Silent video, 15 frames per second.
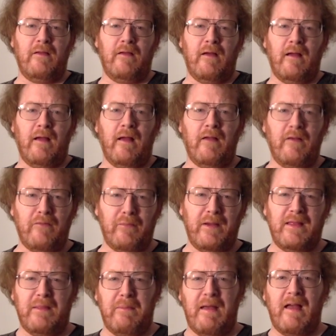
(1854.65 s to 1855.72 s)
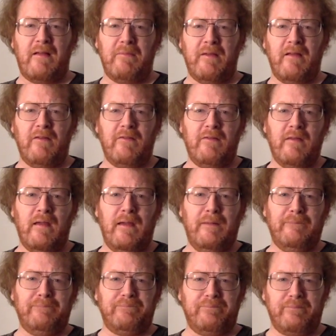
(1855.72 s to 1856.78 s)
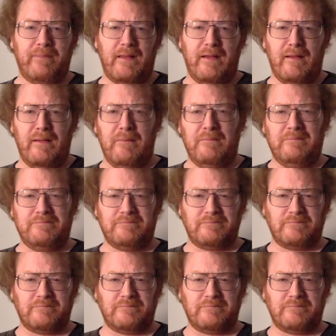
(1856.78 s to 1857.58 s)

I, I just read the back because um,